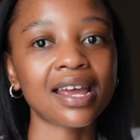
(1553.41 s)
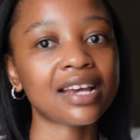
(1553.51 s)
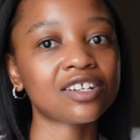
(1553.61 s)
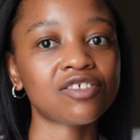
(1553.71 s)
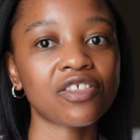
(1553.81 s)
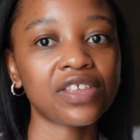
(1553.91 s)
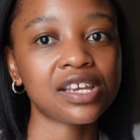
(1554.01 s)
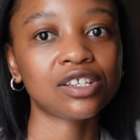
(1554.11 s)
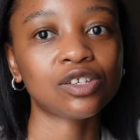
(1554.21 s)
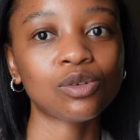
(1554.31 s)
extra
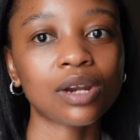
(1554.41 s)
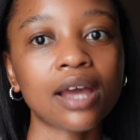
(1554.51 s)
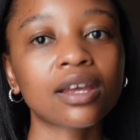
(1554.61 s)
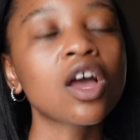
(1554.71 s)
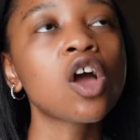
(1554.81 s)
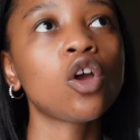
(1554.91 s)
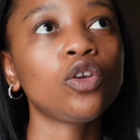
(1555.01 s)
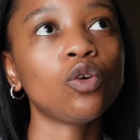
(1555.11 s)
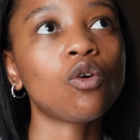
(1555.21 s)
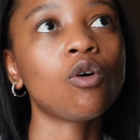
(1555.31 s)
thing to like
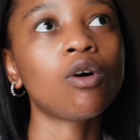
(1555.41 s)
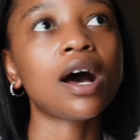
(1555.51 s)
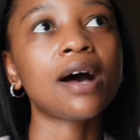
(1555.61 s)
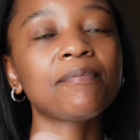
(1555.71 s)
your